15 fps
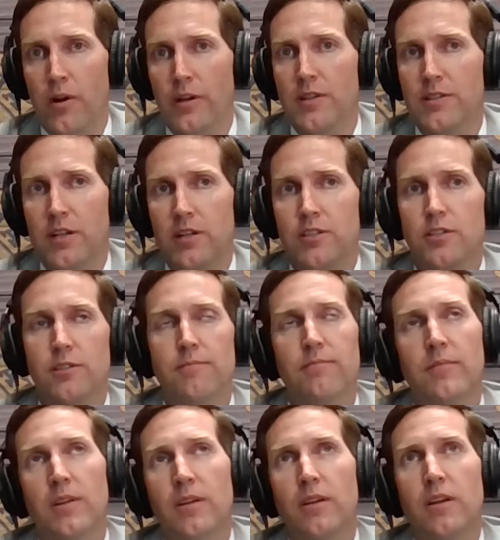
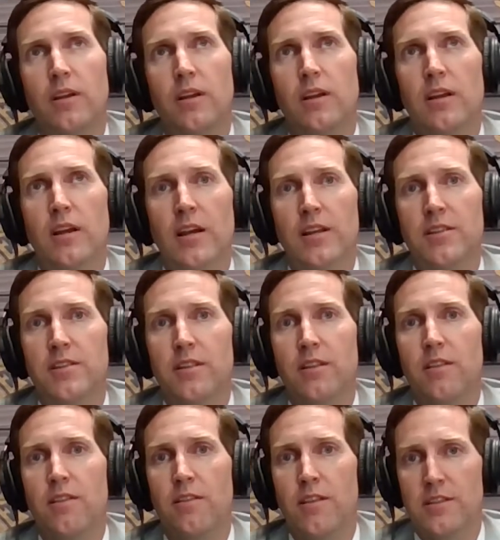organization, as
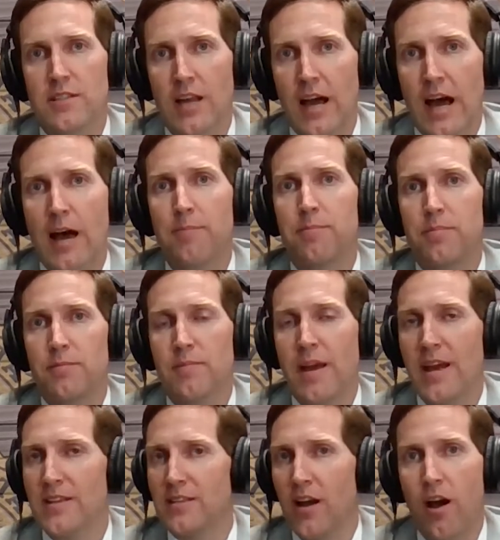the top
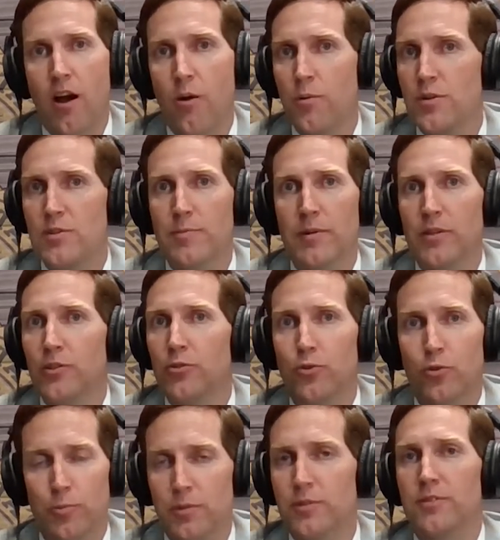has always been
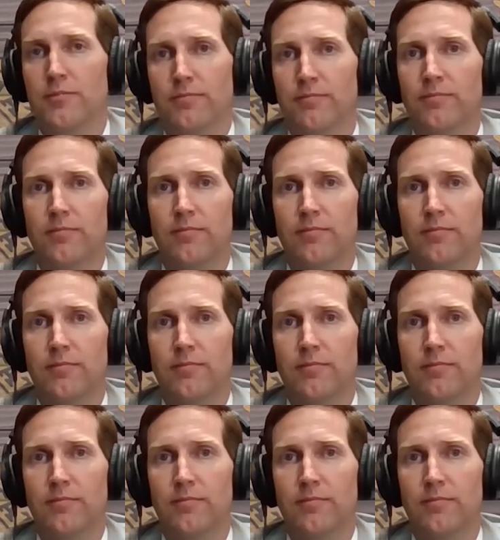troopers.